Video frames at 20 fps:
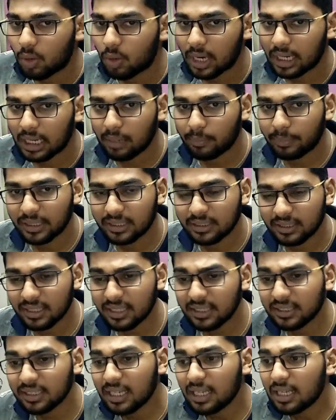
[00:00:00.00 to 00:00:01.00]
what happens
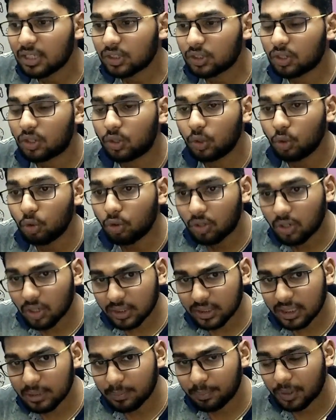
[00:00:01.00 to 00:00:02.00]
is, so
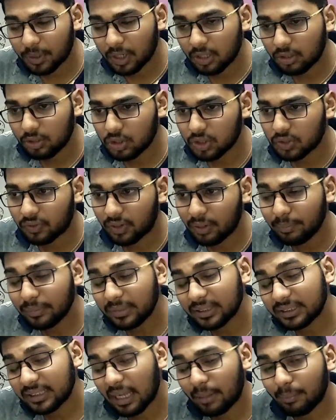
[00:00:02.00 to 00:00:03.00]
glucose is produced
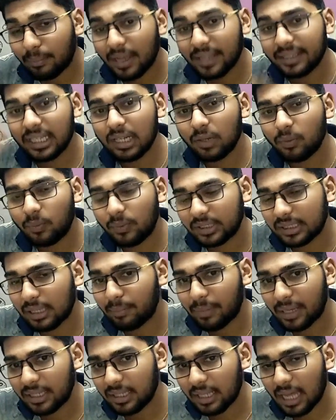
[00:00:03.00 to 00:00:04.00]
from some
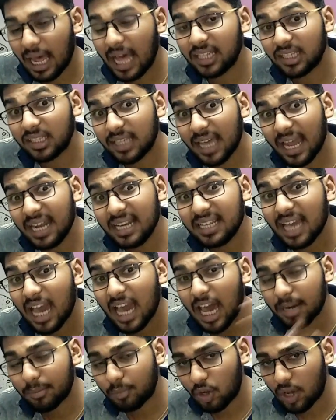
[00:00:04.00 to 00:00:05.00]
other than
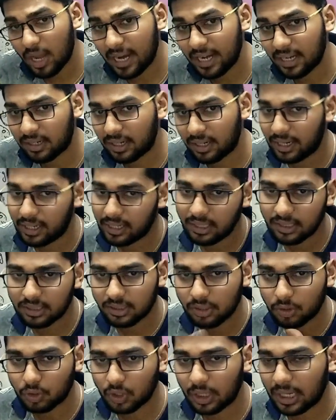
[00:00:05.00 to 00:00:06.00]
carbohydrate is
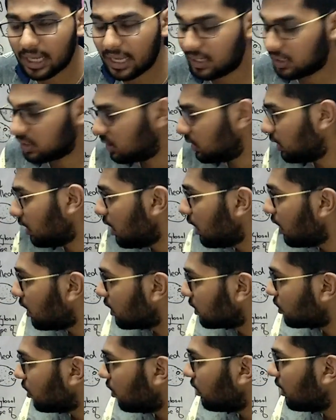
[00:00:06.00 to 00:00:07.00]
utilized.
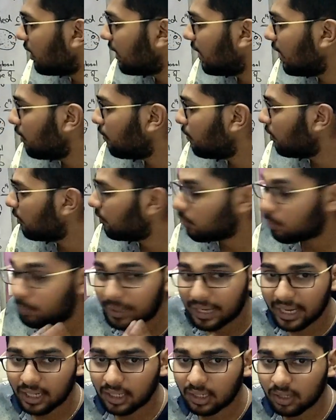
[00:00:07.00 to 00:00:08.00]
So the name, if you
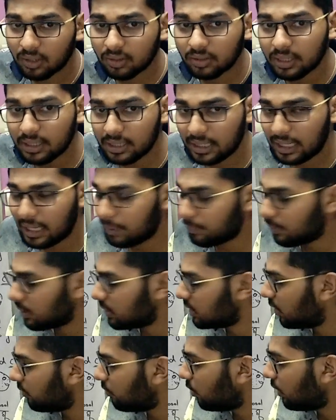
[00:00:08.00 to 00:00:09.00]
break down the name
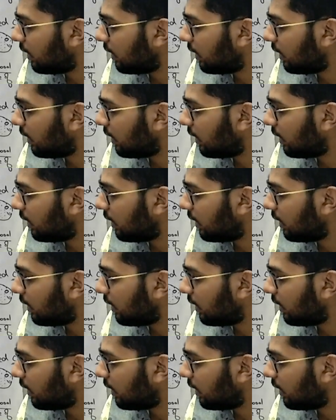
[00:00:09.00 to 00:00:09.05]
itself,